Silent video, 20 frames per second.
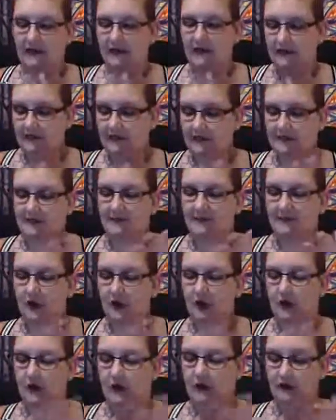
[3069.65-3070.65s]
and it's
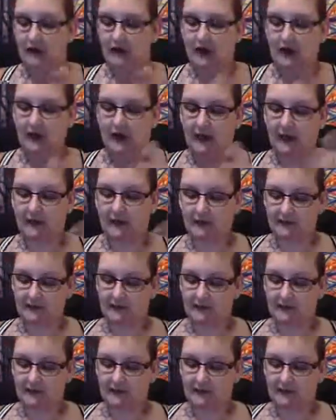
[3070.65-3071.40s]
starting in the hands.